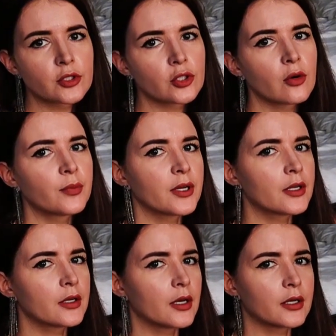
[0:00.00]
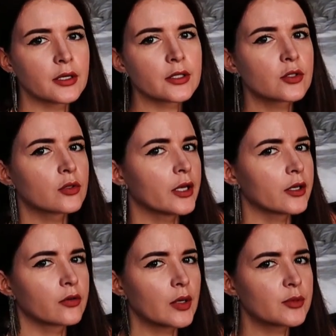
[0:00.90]
shopping and I need to
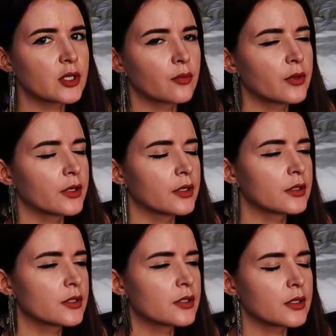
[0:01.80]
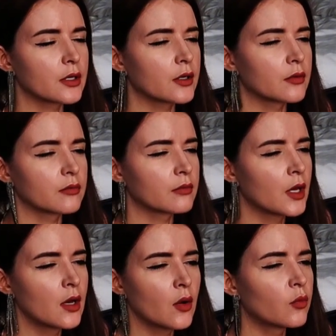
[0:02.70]
like wrap some things
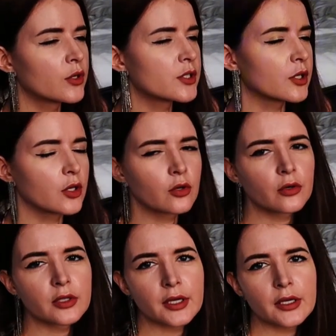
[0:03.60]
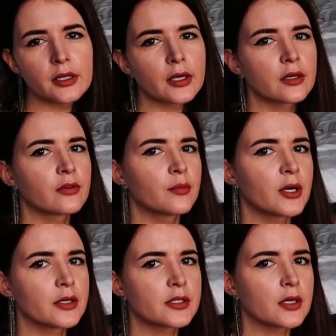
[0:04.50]
more securely, like if I
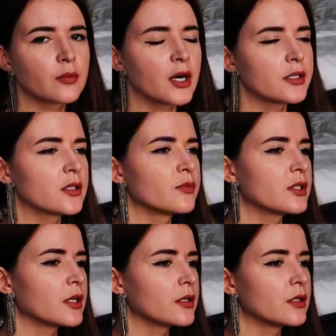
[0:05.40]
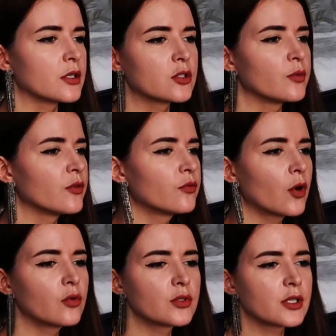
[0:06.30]
buy some items that need to be
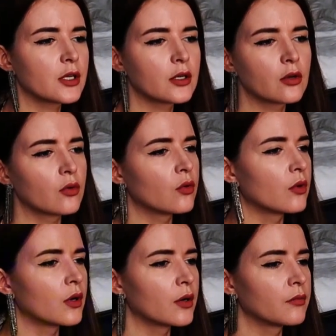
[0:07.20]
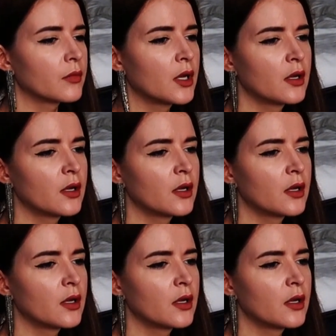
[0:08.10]
frozen or